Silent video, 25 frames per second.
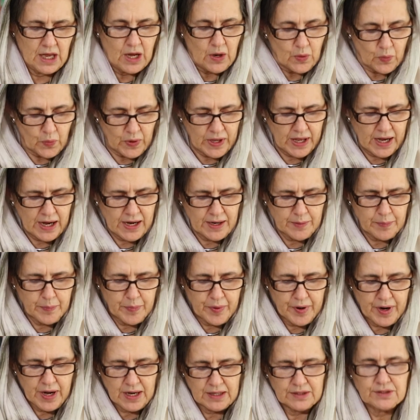We are
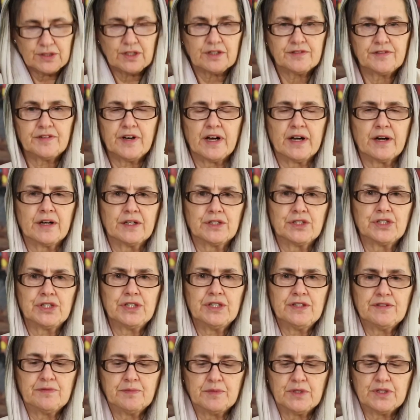proud of our
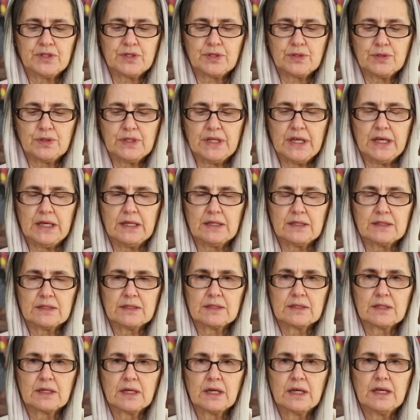achievements to date
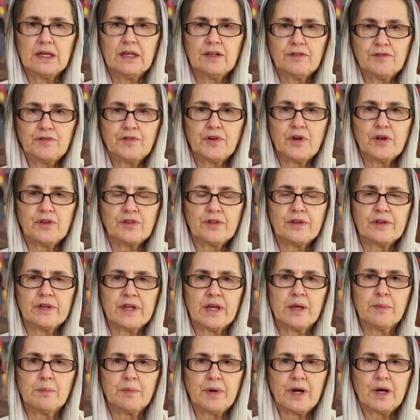in further
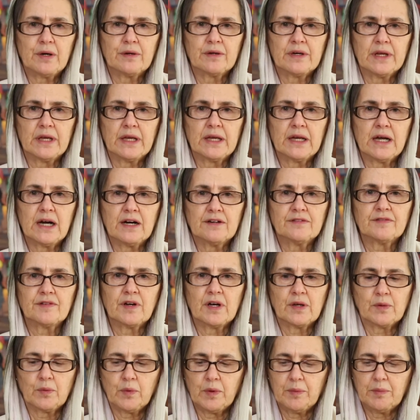empowering
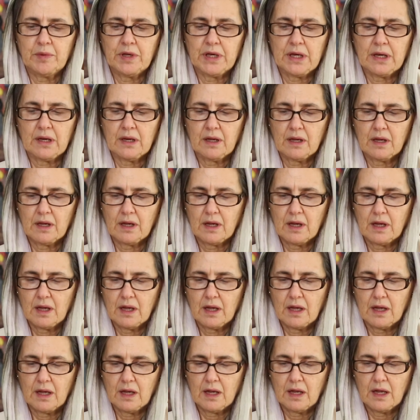Afghan women.
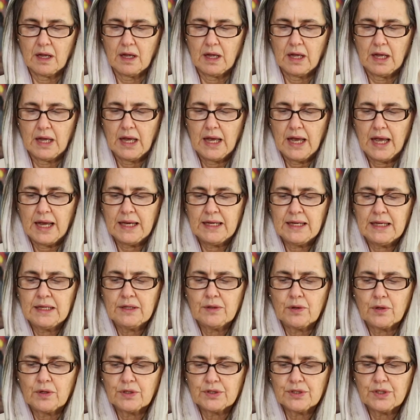And in
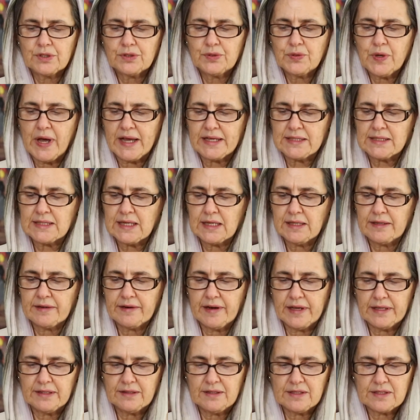order to
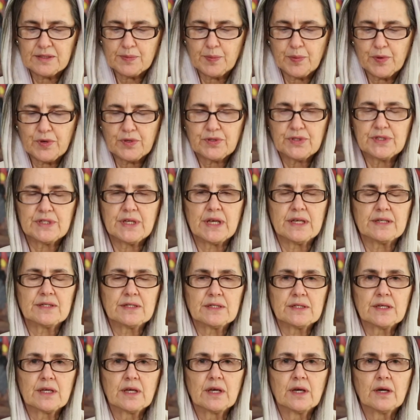accelerate this
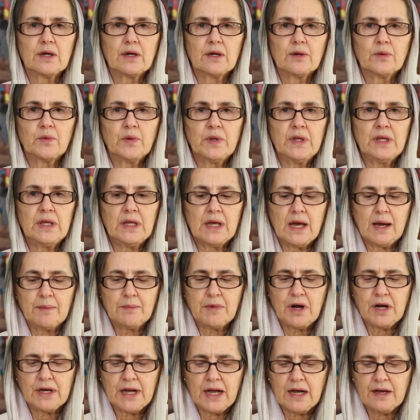process, we,
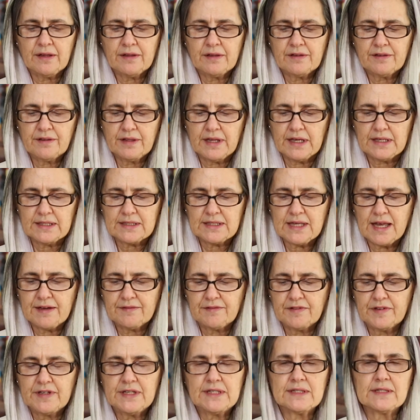among other things,
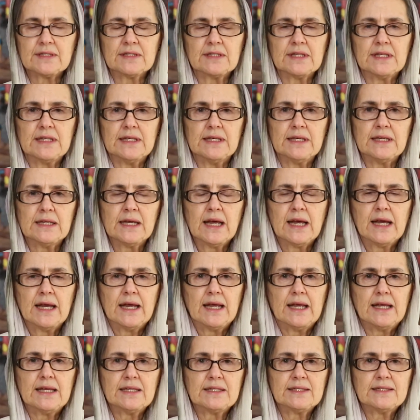have recently
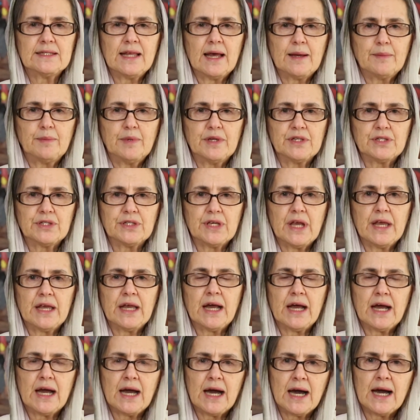established a
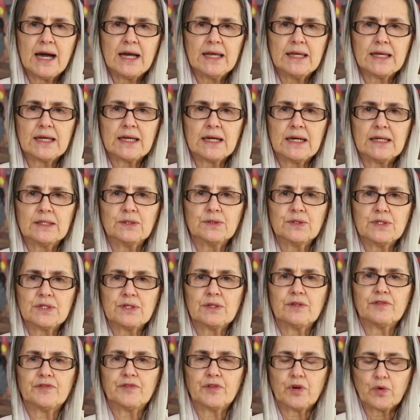High Council
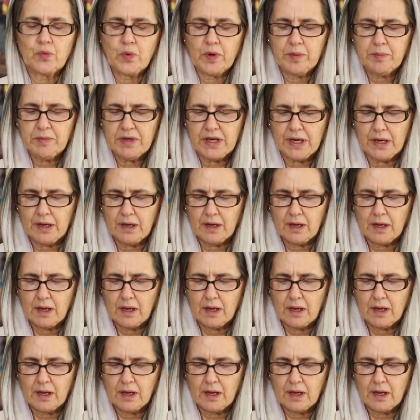for Women